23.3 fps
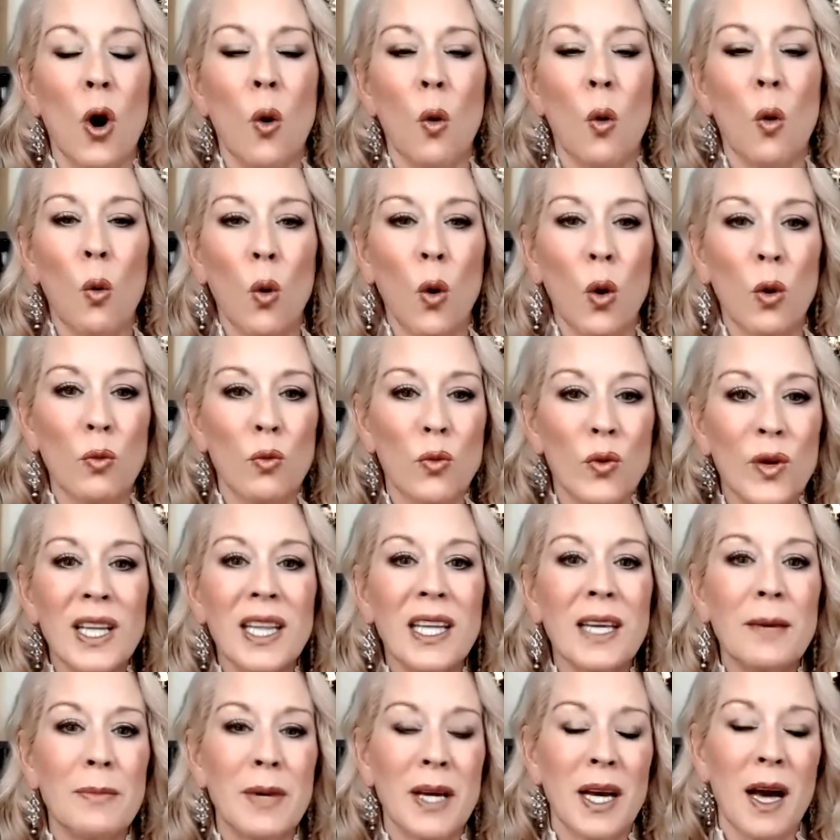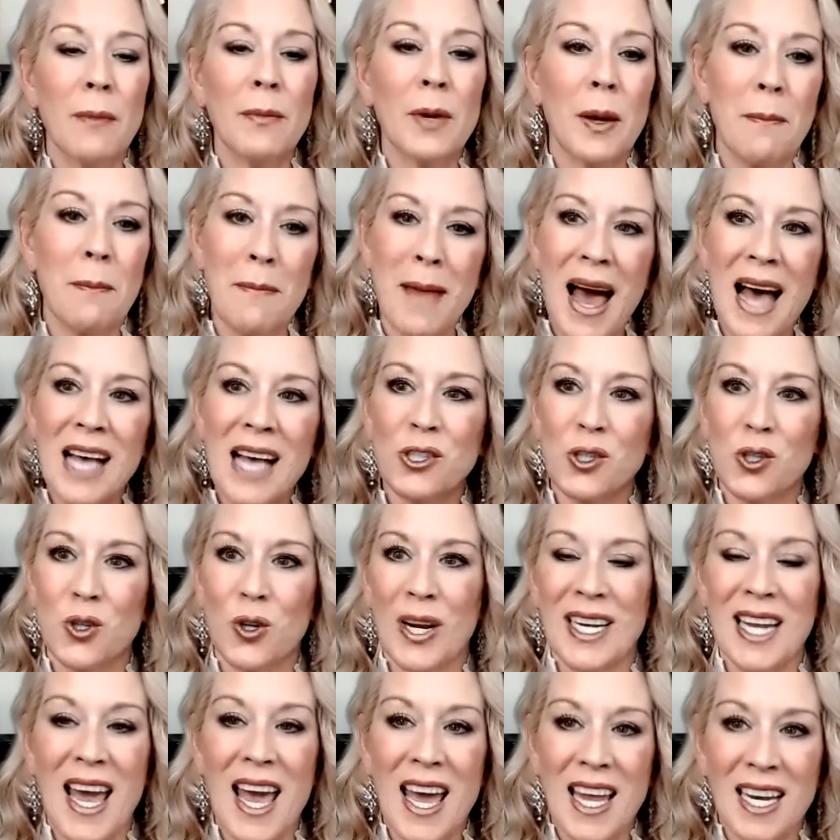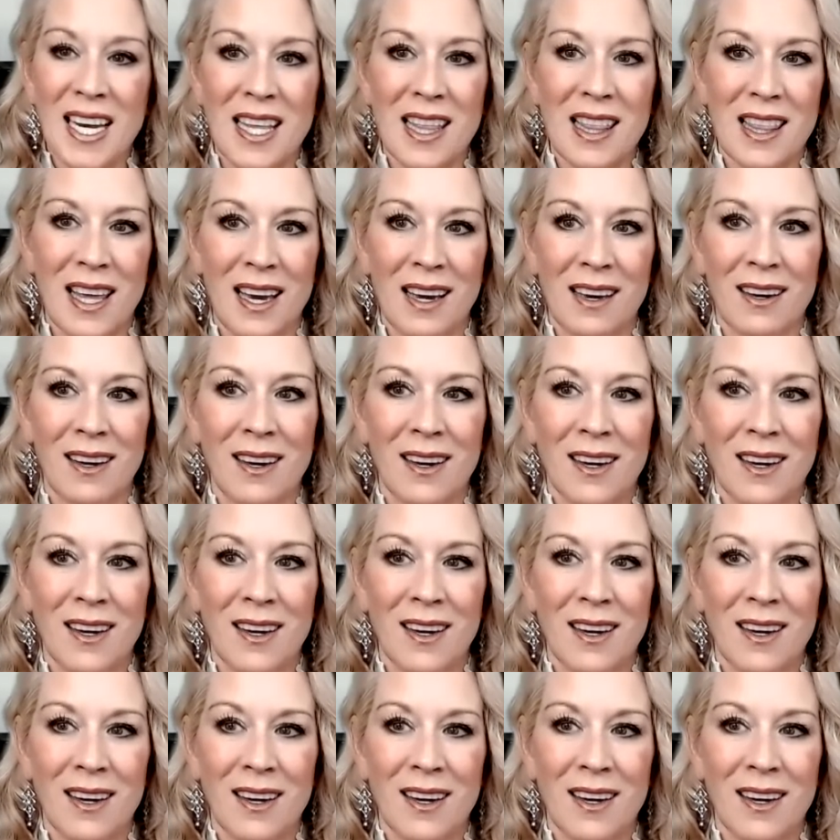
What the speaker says: or really becoming a master at anything,